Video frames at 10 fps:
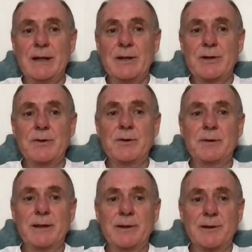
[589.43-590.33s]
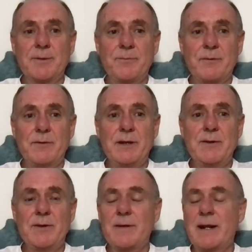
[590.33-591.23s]
to the world for
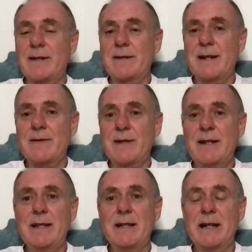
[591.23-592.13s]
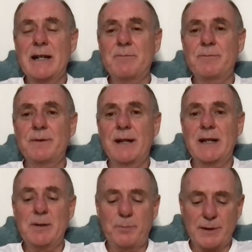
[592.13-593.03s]
you to access anytime,
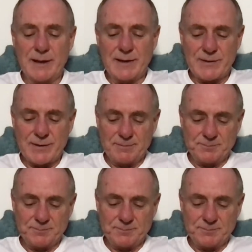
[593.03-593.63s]
any place,